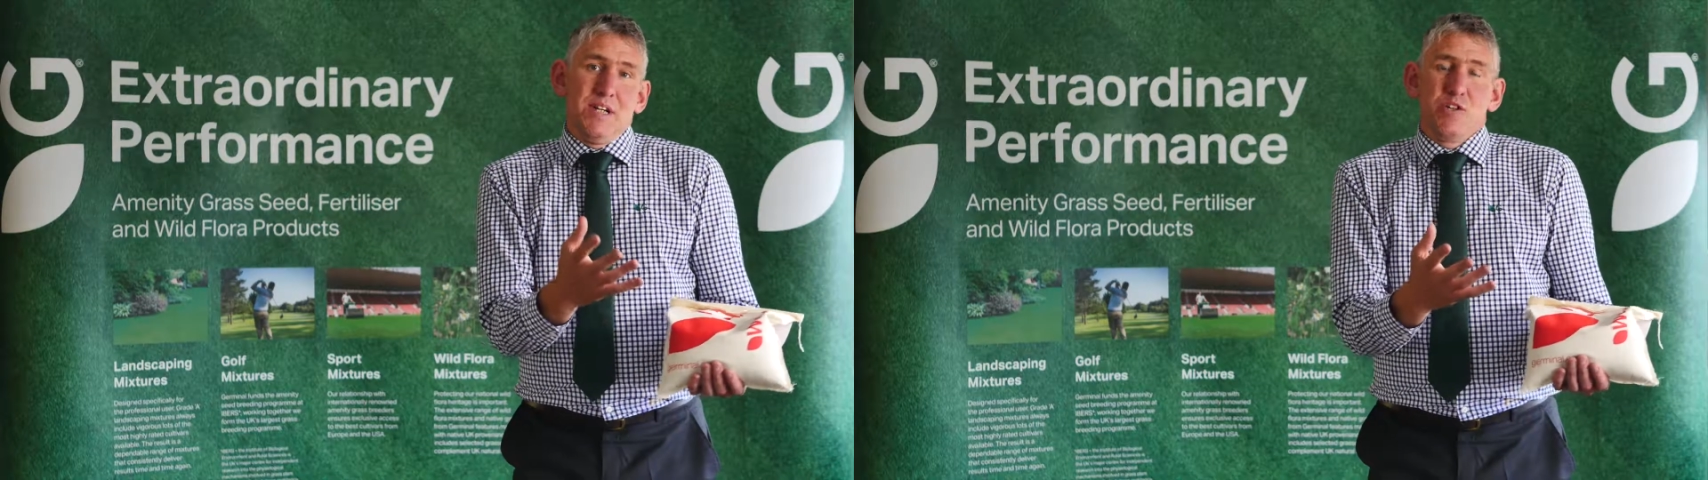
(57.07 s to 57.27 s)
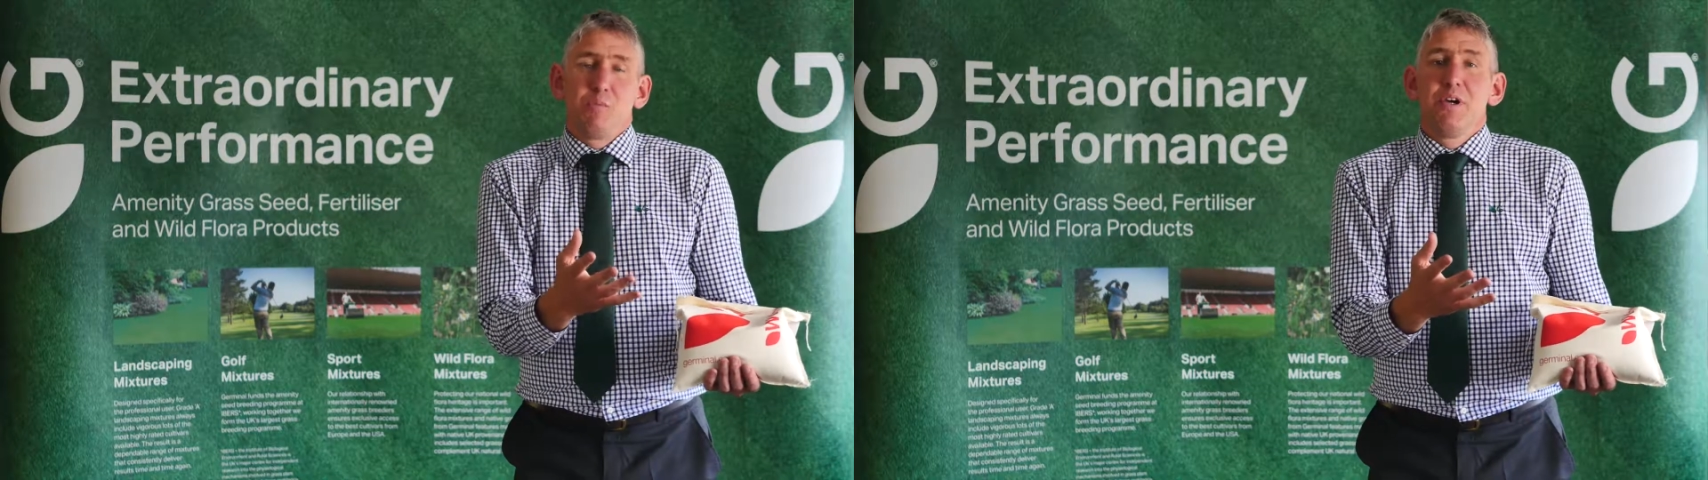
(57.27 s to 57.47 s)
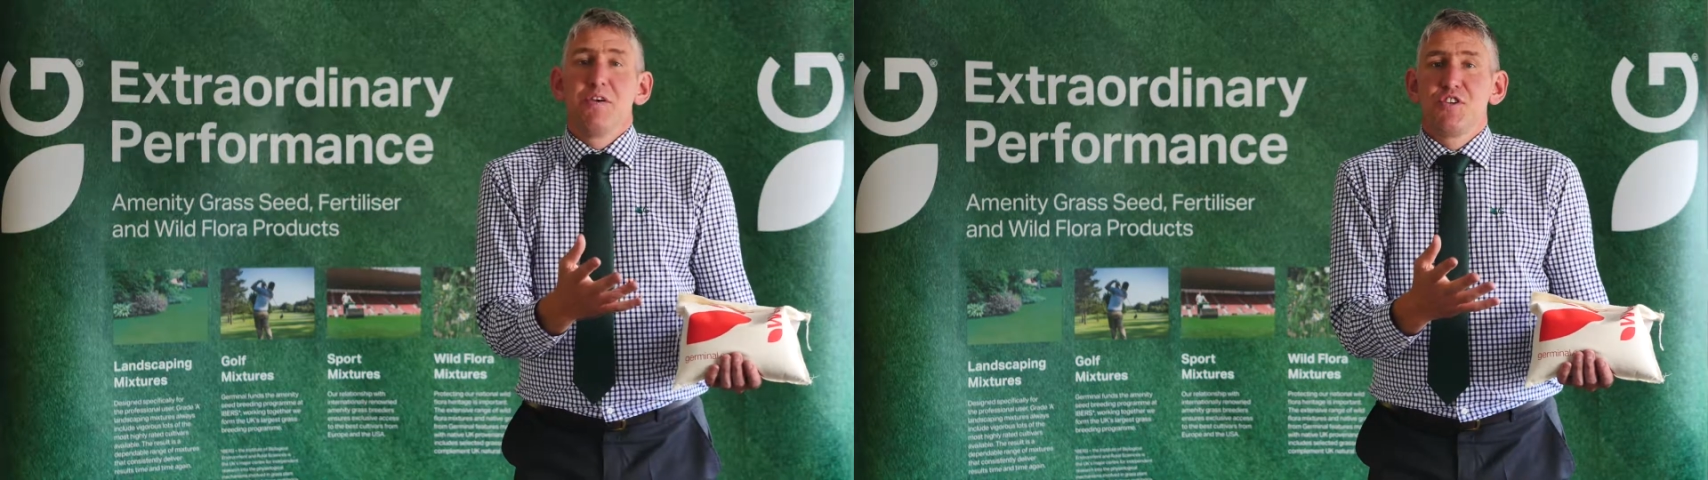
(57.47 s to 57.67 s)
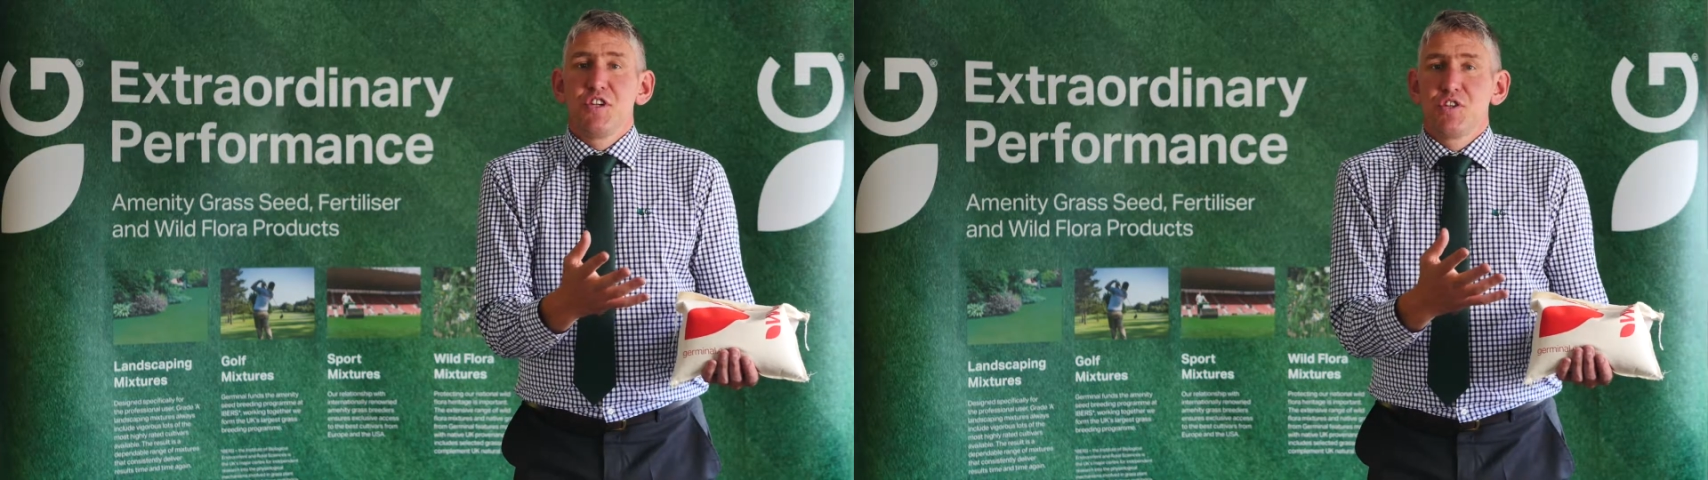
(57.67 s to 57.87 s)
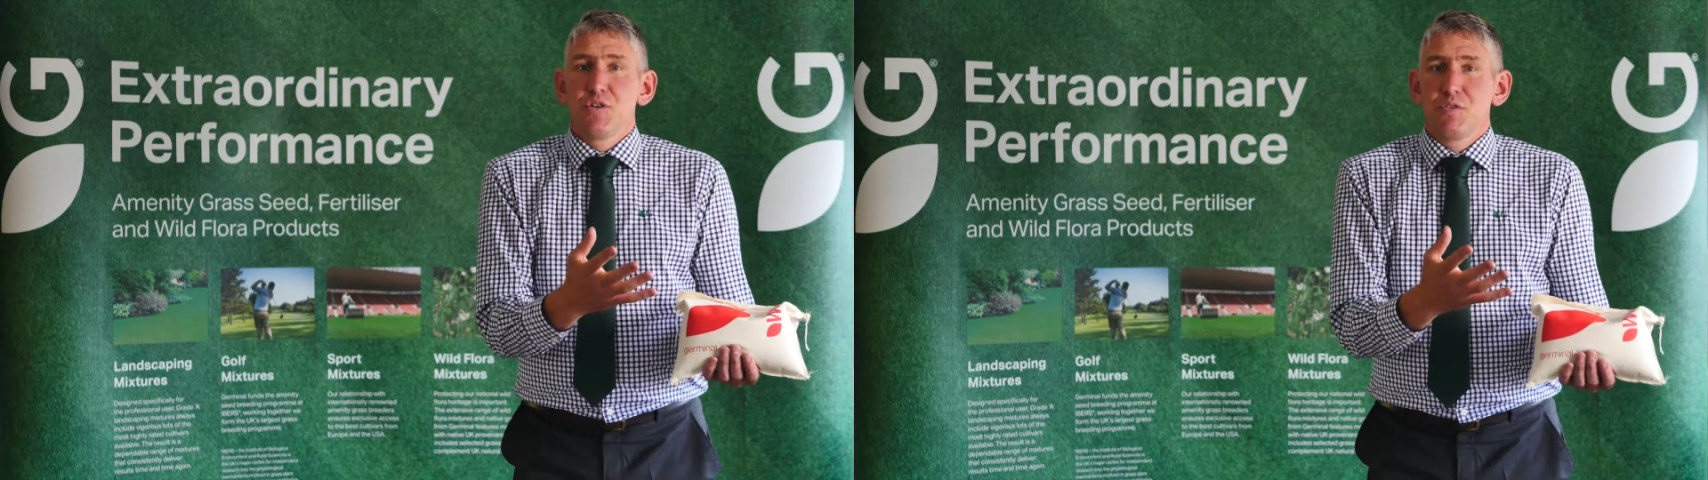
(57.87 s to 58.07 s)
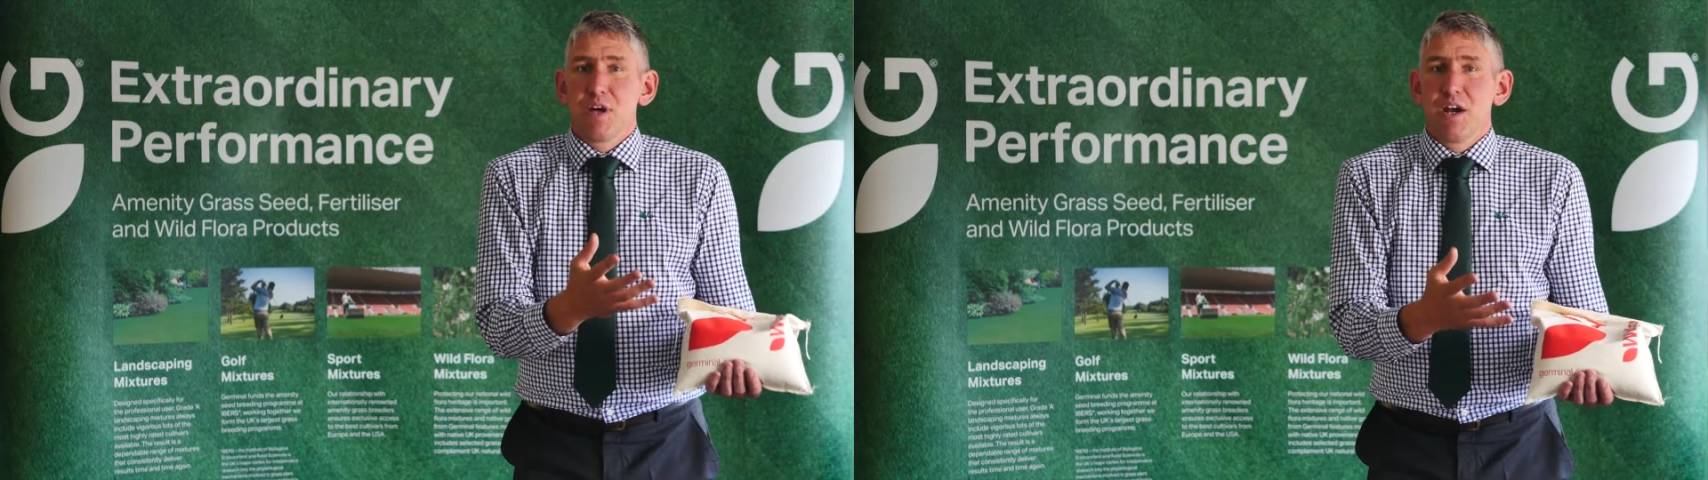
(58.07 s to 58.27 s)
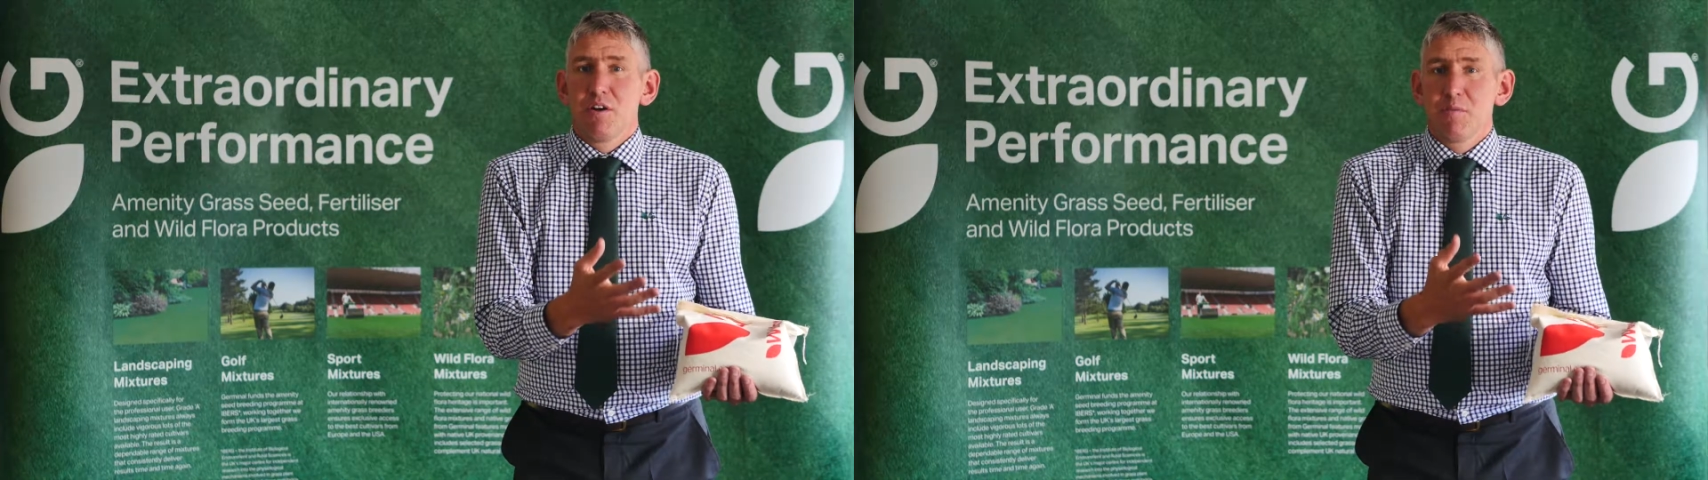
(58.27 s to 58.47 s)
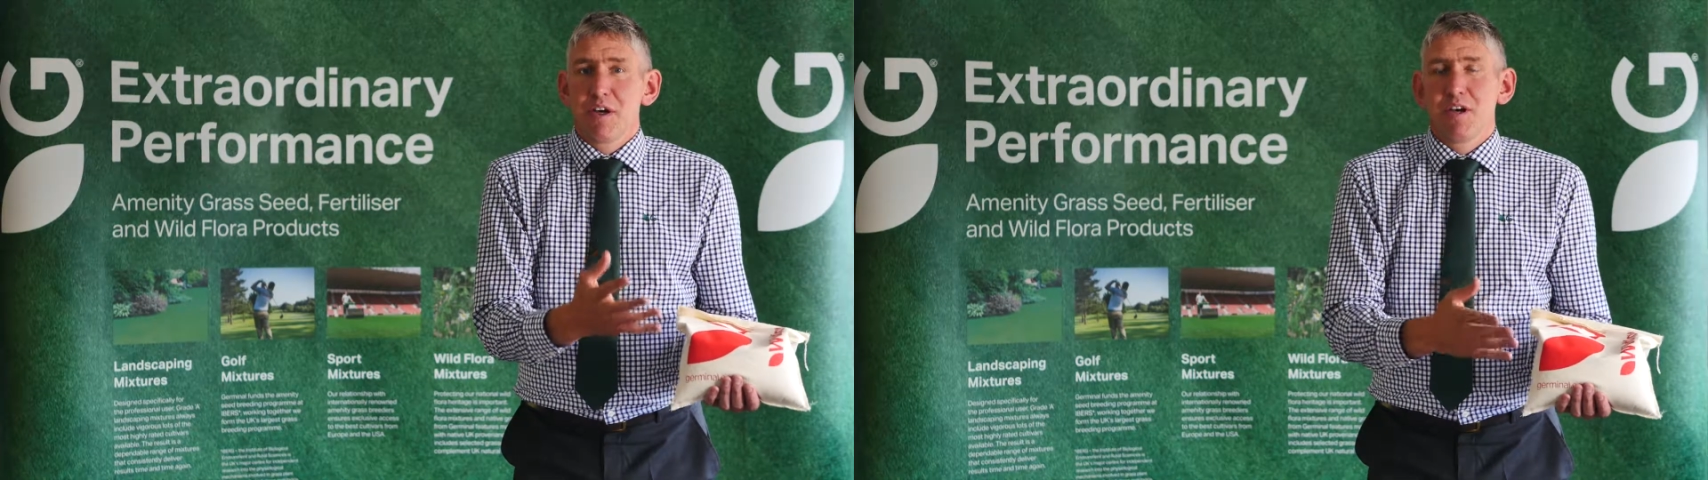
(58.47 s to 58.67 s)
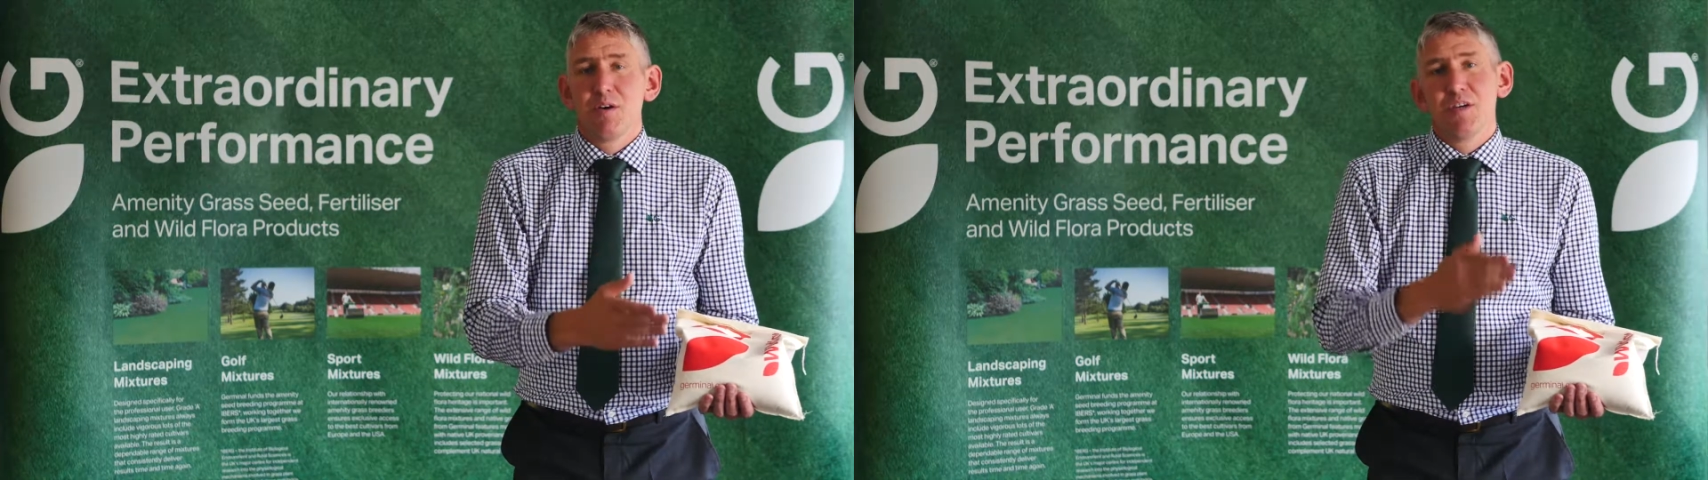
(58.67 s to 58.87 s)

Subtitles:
WFG2 flowering meadow,